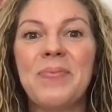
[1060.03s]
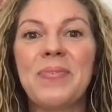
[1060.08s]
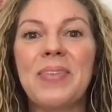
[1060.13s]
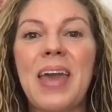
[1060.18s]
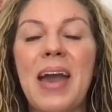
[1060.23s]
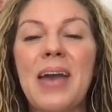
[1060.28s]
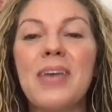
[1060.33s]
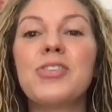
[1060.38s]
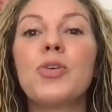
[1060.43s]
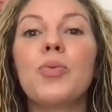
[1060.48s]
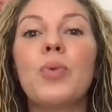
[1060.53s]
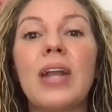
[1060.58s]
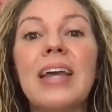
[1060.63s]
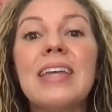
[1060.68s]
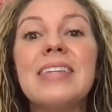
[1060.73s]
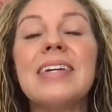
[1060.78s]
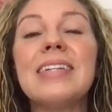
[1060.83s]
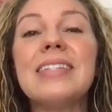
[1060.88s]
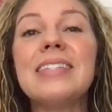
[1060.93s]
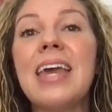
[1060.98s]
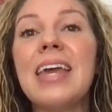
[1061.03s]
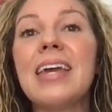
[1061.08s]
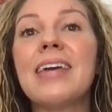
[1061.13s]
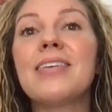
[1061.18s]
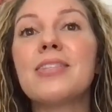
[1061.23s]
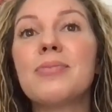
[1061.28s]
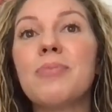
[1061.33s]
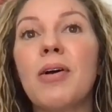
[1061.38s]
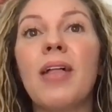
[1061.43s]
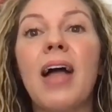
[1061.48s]
Okay. So when I say take
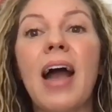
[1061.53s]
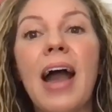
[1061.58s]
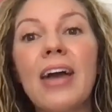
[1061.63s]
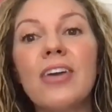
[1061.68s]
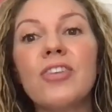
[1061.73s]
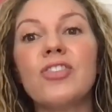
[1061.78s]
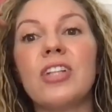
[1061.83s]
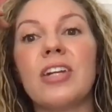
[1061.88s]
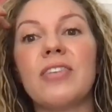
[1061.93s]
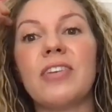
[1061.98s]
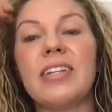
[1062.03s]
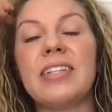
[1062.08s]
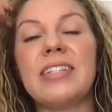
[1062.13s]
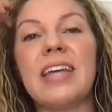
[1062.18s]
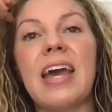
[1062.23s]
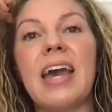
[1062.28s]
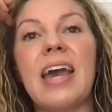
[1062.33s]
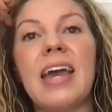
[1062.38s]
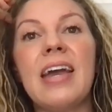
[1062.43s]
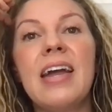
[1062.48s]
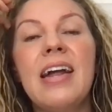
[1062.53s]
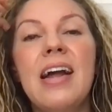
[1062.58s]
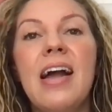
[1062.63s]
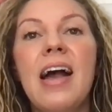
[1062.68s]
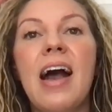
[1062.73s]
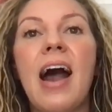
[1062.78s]
a small action every day,